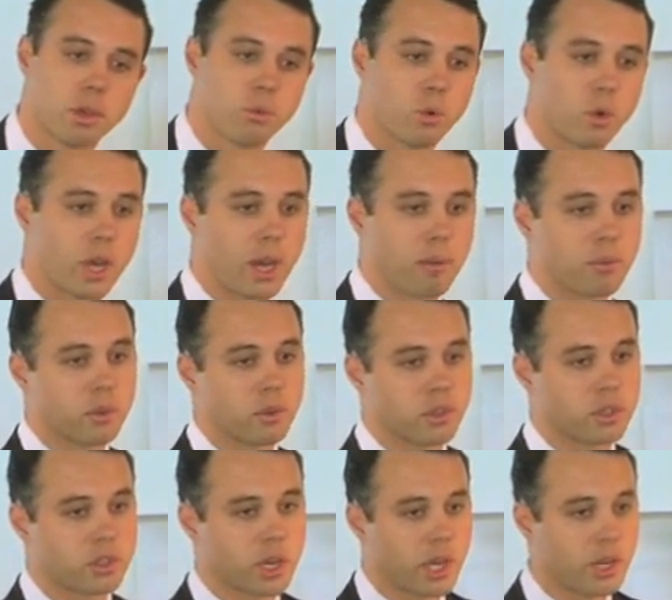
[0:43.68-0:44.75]
people come to
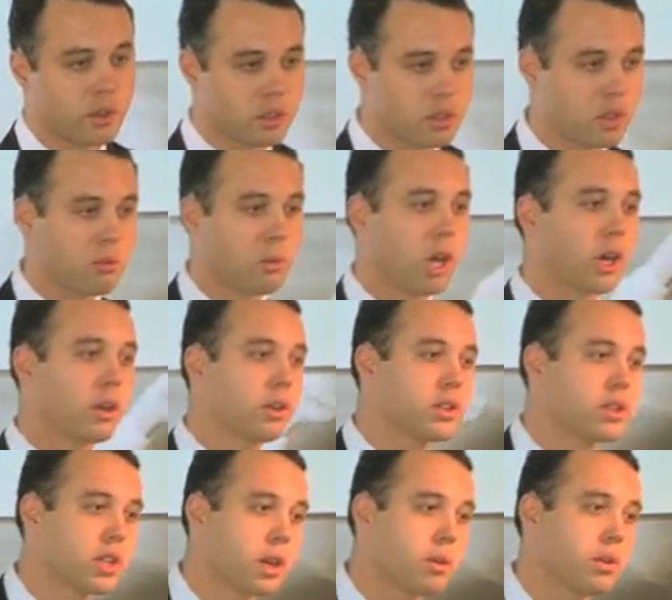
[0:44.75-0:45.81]
Australia as new
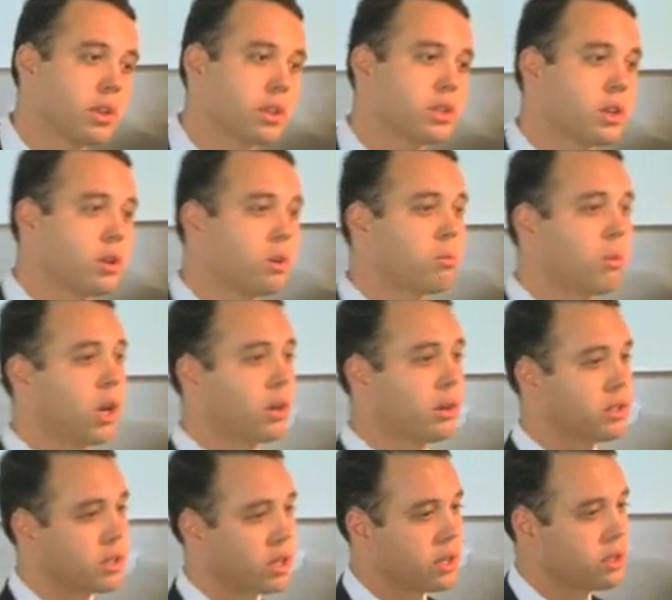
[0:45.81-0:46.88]
migrants, generally skilled
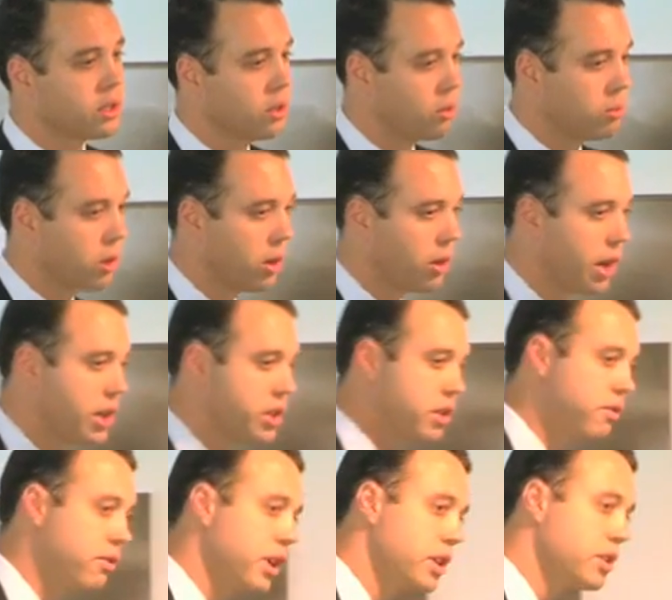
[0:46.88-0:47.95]
migrants under skilled
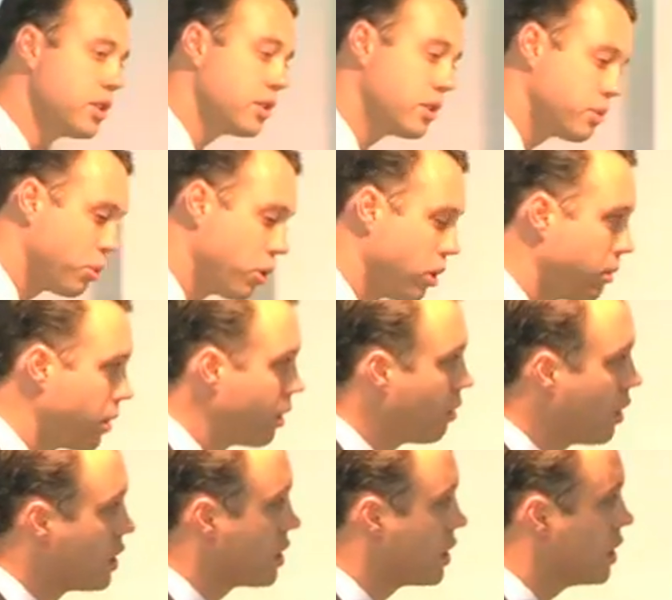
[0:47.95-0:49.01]
migration visas as permanent
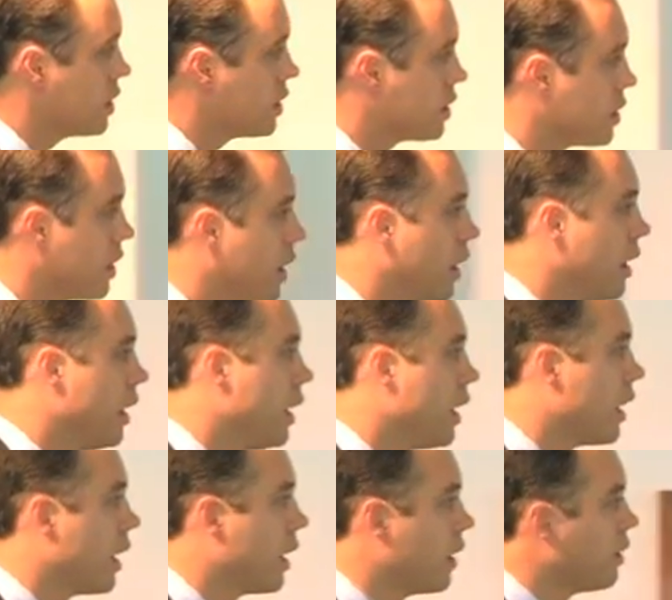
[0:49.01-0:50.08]
residents.
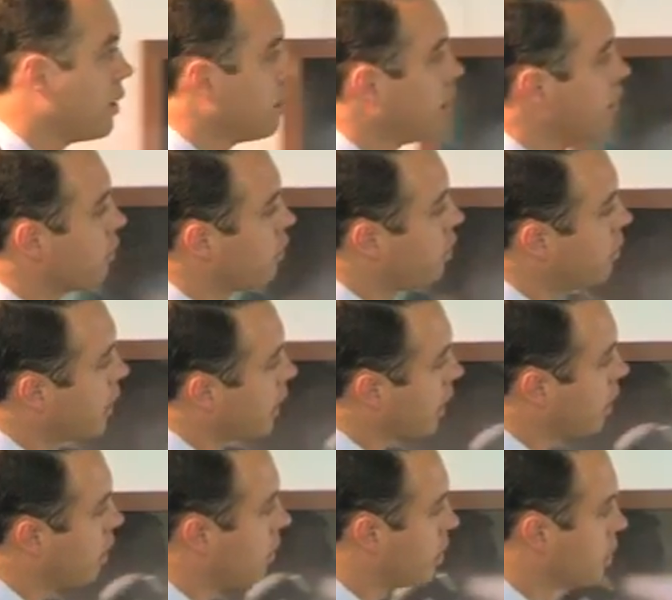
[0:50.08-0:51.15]
And from an
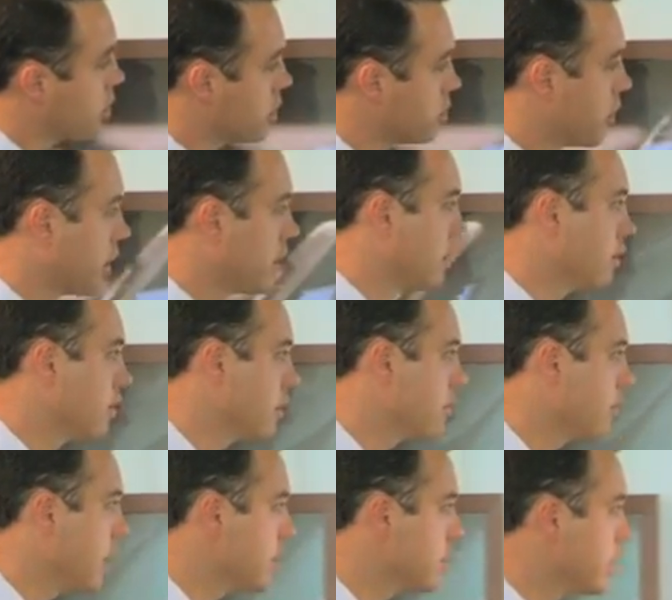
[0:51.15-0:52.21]
economic perspective, it's
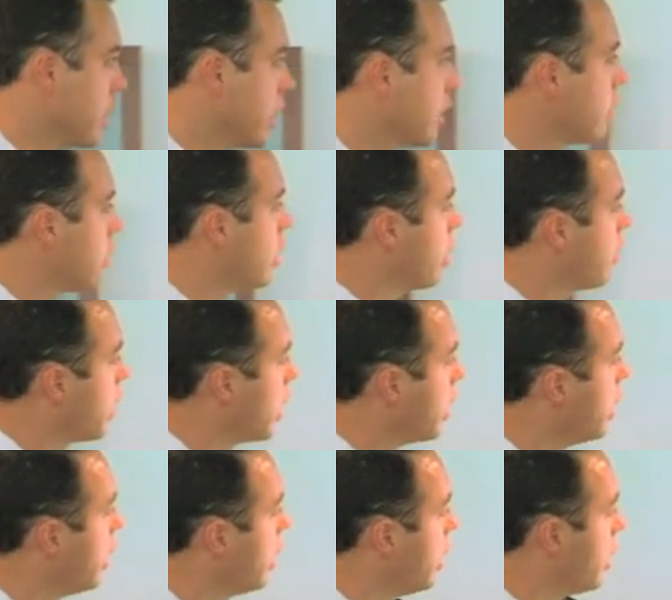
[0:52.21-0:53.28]
fascinating to think about,
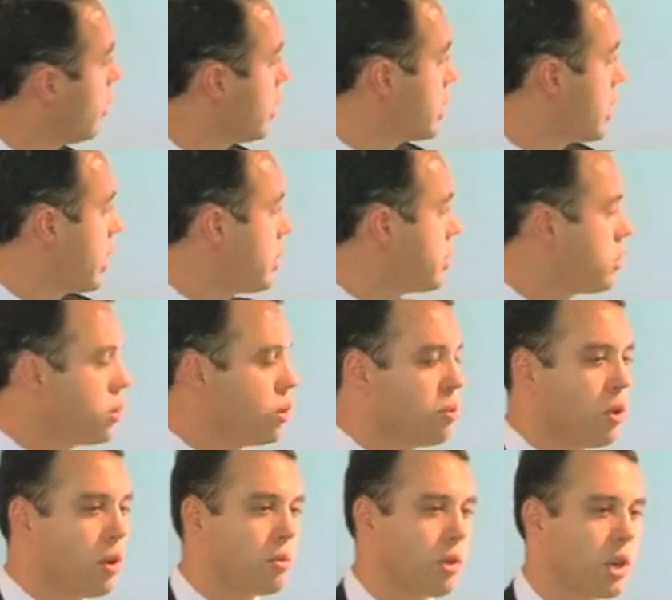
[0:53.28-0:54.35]
if you say that's
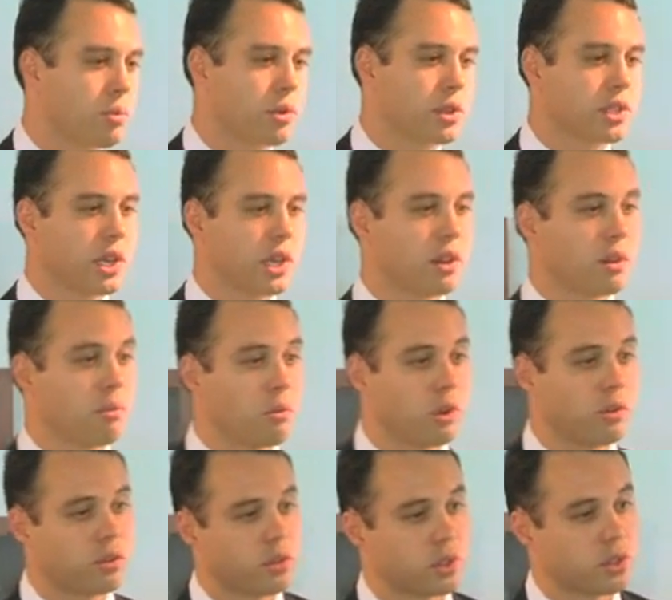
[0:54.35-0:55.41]
2.1%
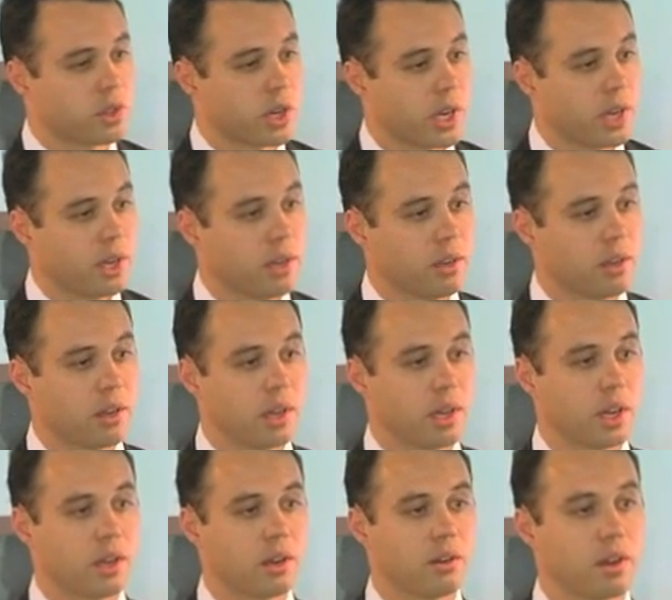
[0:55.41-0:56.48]
moved to Australia,
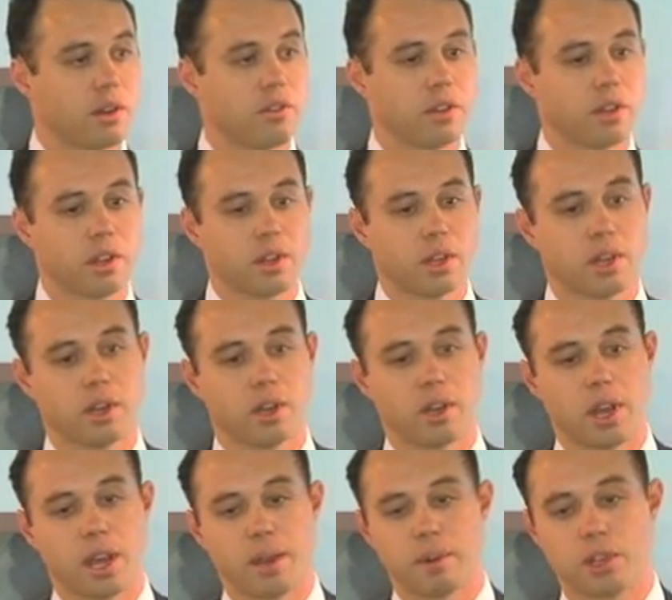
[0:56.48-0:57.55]
and if you think that in
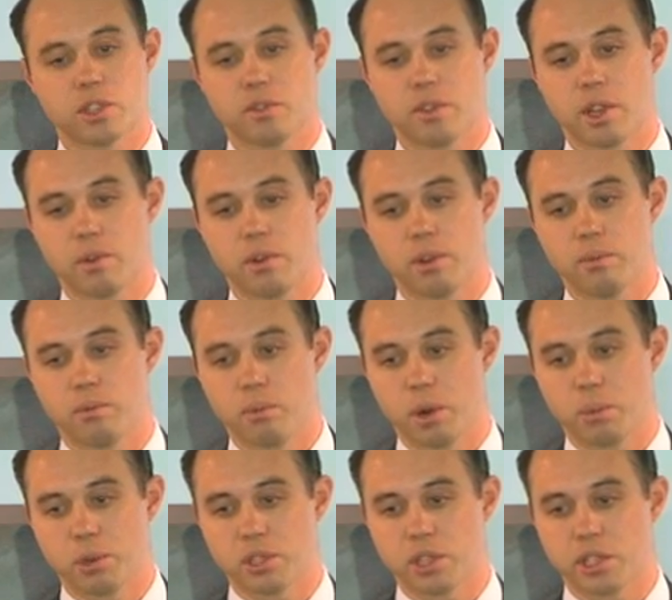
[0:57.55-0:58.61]
how much of that
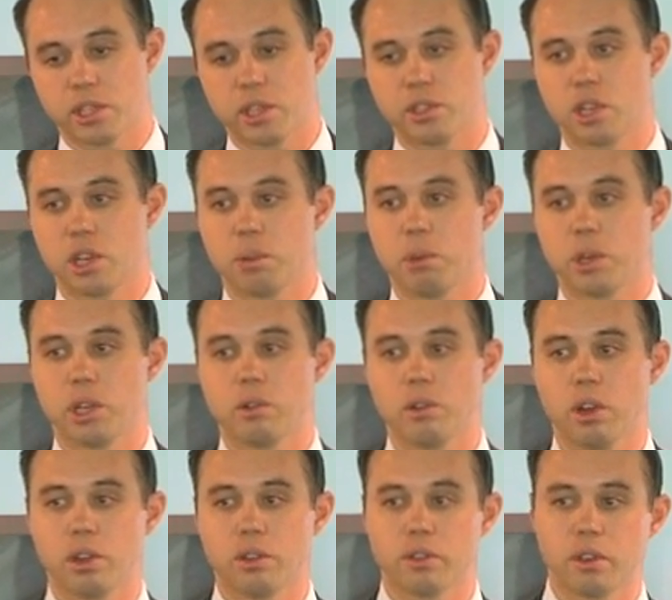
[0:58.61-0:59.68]
represents our GDP
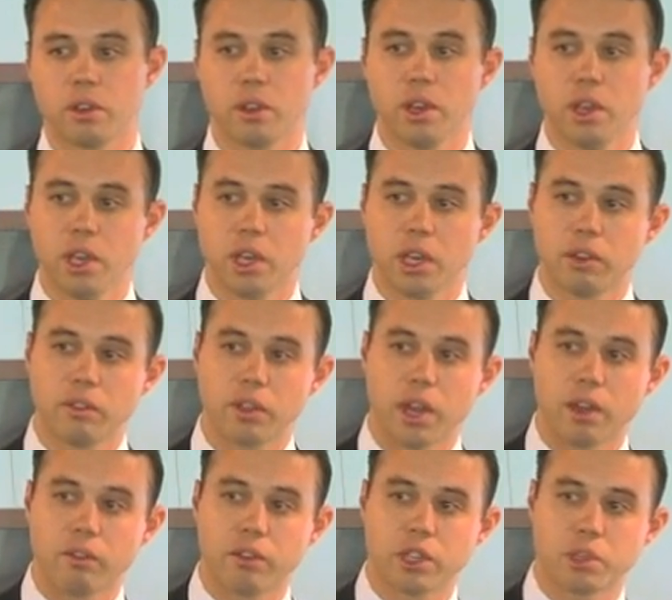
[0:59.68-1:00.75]
growth. So if the
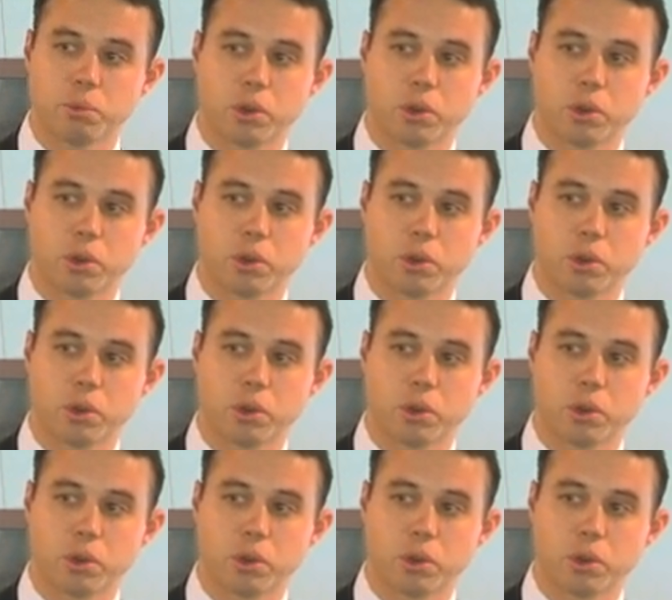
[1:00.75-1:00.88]
average